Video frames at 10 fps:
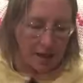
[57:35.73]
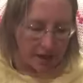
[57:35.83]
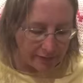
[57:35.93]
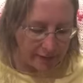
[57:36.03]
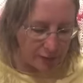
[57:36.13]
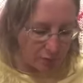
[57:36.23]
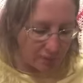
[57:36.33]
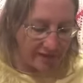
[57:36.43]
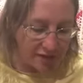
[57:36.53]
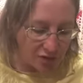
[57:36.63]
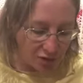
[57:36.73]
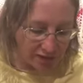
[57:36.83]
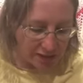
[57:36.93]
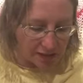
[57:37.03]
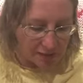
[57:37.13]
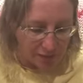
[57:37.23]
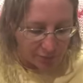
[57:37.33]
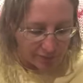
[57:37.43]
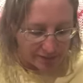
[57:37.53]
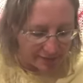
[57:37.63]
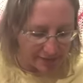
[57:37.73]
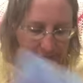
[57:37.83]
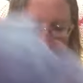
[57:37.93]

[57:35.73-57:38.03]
And these are all Valdoni threads.